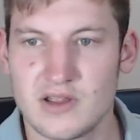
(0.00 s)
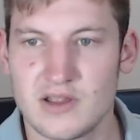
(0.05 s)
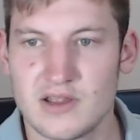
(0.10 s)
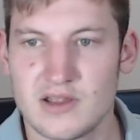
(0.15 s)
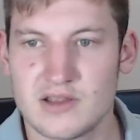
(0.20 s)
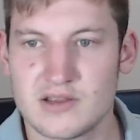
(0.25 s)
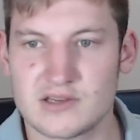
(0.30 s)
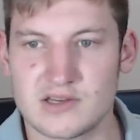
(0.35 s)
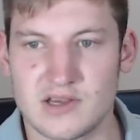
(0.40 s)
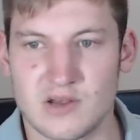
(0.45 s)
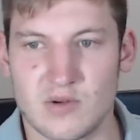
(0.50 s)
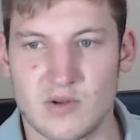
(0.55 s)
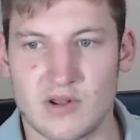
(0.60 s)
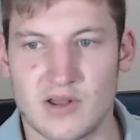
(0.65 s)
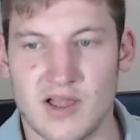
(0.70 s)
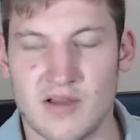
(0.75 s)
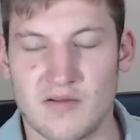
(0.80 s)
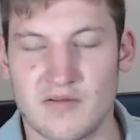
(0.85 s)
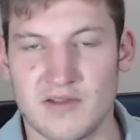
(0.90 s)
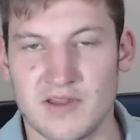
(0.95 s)
So I'll
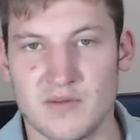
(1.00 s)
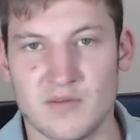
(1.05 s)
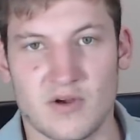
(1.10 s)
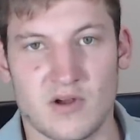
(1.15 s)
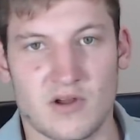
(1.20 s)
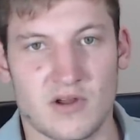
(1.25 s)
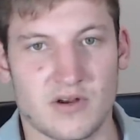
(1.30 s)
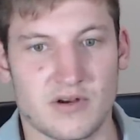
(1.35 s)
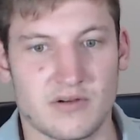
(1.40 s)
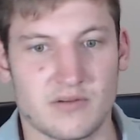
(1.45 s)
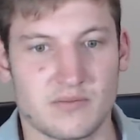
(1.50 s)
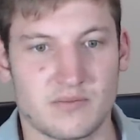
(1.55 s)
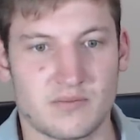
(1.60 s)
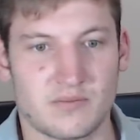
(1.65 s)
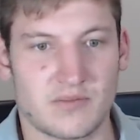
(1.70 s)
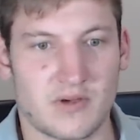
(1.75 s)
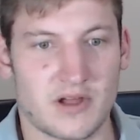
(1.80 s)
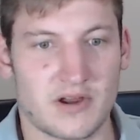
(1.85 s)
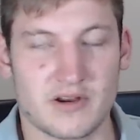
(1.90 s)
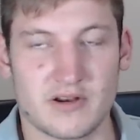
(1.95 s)
have him on,
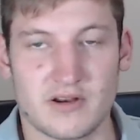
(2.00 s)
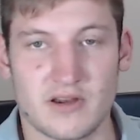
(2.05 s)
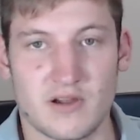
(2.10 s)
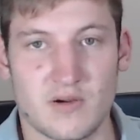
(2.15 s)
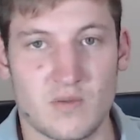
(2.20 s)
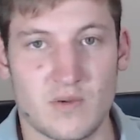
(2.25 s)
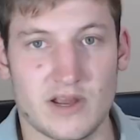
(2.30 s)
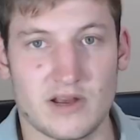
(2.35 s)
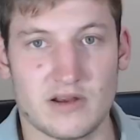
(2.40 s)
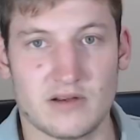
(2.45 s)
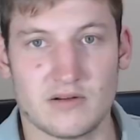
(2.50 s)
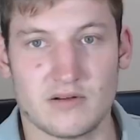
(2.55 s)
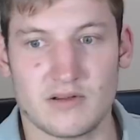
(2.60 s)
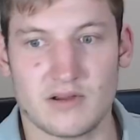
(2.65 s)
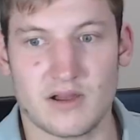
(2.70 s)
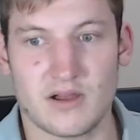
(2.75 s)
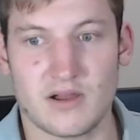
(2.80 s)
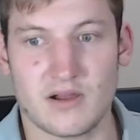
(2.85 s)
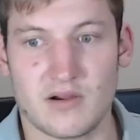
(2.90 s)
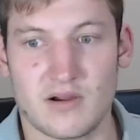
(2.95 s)
I don't know when.
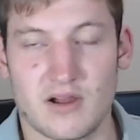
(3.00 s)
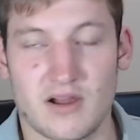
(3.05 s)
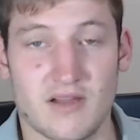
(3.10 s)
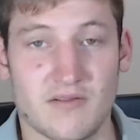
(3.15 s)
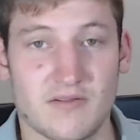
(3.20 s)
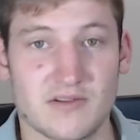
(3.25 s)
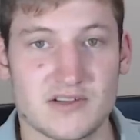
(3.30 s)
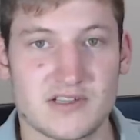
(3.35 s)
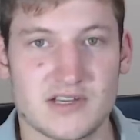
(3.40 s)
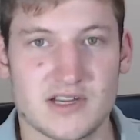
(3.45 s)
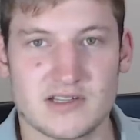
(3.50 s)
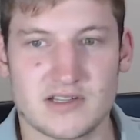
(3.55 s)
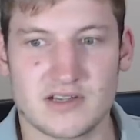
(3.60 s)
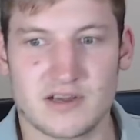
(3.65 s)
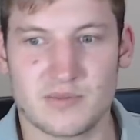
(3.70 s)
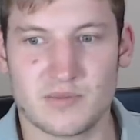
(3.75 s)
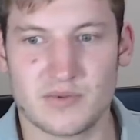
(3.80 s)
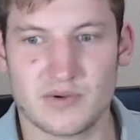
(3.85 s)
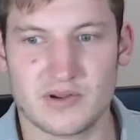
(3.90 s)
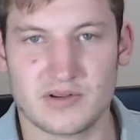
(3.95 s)
I haven't set
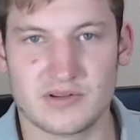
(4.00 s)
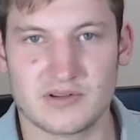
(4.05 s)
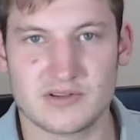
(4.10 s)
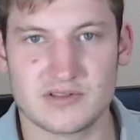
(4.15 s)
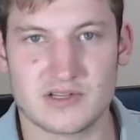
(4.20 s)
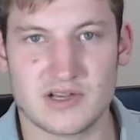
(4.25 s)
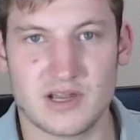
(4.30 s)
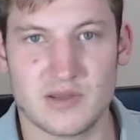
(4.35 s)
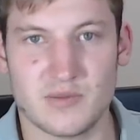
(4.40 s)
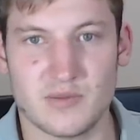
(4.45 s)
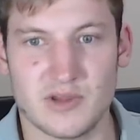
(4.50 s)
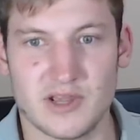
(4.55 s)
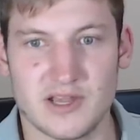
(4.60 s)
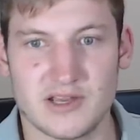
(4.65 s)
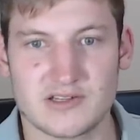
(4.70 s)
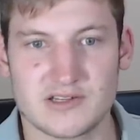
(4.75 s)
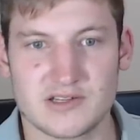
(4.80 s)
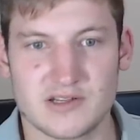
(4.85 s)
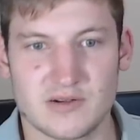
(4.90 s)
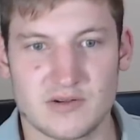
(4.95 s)
up a time
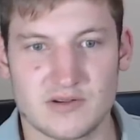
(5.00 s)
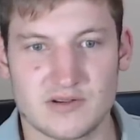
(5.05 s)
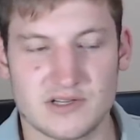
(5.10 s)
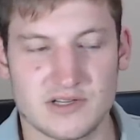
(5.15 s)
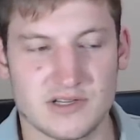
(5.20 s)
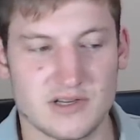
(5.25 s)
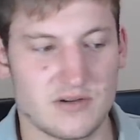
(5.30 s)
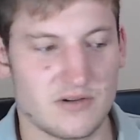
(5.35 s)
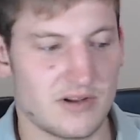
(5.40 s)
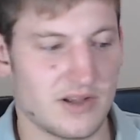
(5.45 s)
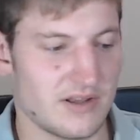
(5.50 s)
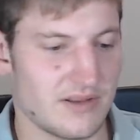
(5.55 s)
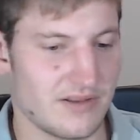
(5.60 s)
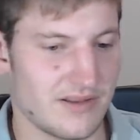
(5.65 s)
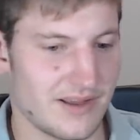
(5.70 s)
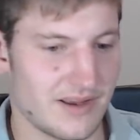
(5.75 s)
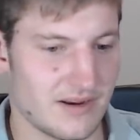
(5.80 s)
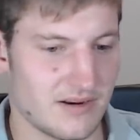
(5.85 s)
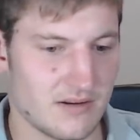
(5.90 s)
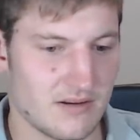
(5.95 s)
yet, so I'll see you again
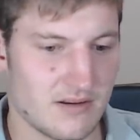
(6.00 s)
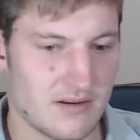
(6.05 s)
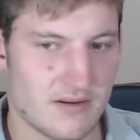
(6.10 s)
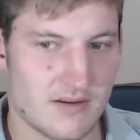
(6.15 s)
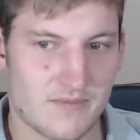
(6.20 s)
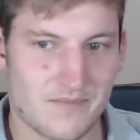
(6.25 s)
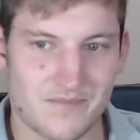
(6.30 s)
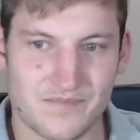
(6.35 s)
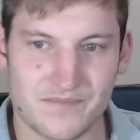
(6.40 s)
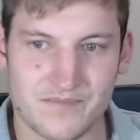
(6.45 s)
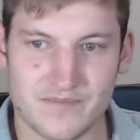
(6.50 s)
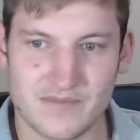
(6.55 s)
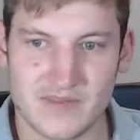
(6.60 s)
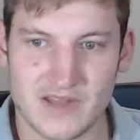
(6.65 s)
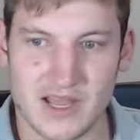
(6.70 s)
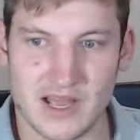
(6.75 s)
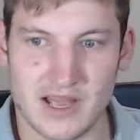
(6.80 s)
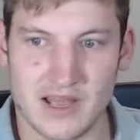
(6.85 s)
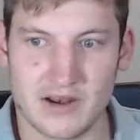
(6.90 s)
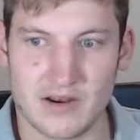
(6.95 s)
then.
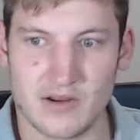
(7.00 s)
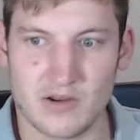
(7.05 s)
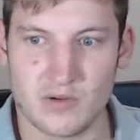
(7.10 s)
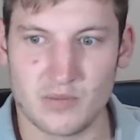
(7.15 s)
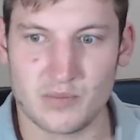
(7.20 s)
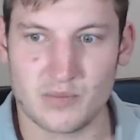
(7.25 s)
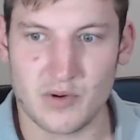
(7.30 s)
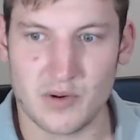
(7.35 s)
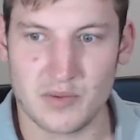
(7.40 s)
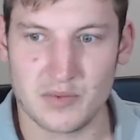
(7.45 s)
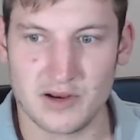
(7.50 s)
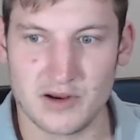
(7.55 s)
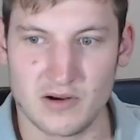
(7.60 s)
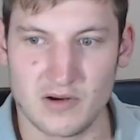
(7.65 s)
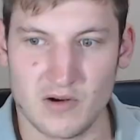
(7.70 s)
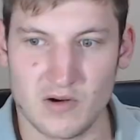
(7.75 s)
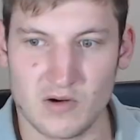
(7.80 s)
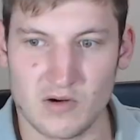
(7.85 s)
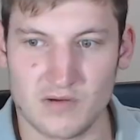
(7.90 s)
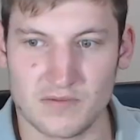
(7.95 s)
And I'll probably
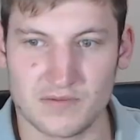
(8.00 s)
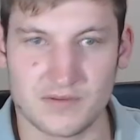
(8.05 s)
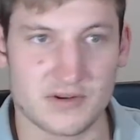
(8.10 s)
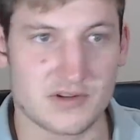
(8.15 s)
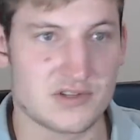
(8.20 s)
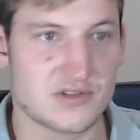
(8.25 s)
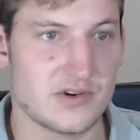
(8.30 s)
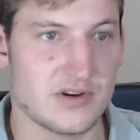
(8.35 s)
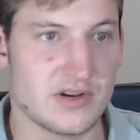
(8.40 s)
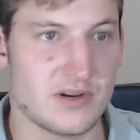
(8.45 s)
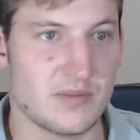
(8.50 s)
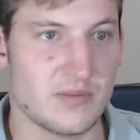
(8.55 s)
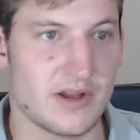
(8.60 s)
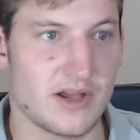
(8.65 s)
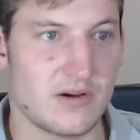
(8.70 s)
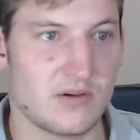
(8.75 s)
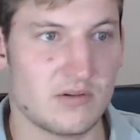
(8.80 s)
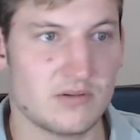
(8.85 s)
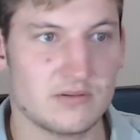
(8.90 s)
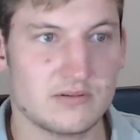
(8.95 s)
log off the stream
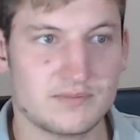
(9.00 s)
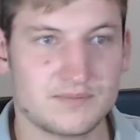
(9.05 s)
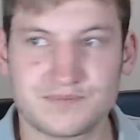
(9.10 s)
now.